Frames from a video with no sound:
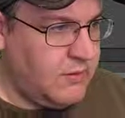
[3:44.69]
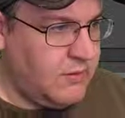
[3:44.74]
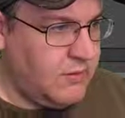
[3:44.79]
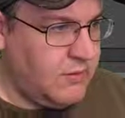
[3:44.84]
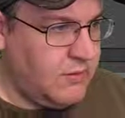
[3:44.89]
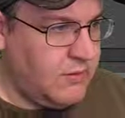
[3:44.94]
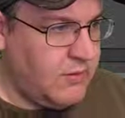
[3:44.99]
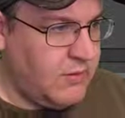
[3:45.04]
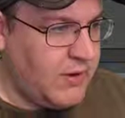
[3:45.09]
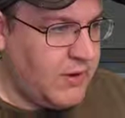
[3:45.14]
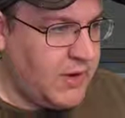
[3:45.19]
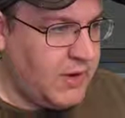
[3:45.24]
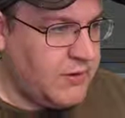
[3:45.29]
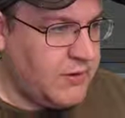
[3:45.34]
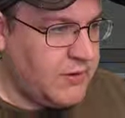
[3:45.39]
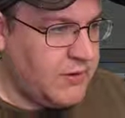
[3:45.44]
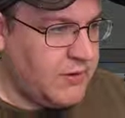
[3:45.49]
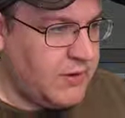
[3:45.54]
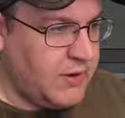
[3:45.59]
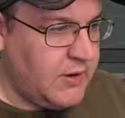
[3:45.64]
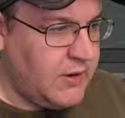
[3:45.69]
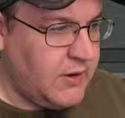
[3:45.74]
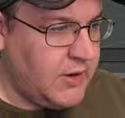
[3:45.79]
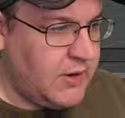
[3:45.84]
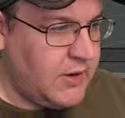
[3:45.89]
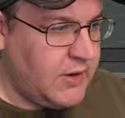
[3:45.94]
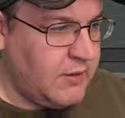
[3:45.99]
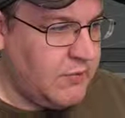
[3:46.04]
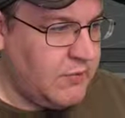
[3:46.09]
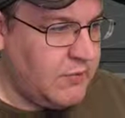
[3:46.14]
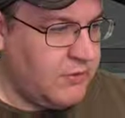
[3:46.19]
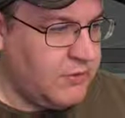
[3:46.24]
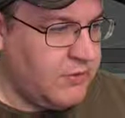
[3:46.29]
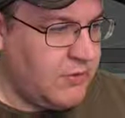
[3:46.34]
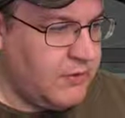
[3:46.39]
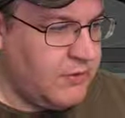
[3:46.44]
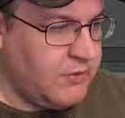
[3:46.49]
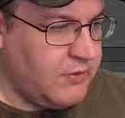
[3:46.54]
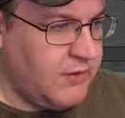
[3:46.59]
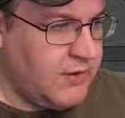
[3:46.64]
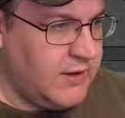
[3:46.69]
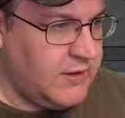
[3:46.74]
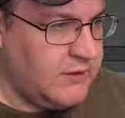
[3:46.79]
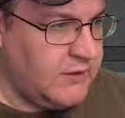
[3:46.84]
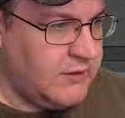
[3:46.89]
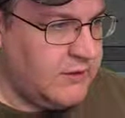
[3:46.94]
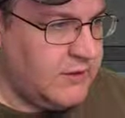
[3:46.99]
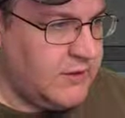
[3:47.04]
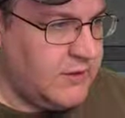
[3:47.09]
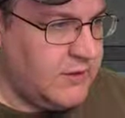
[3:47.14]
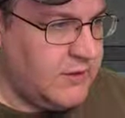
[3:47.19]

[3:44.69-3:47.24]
What will happen? And what if I do this?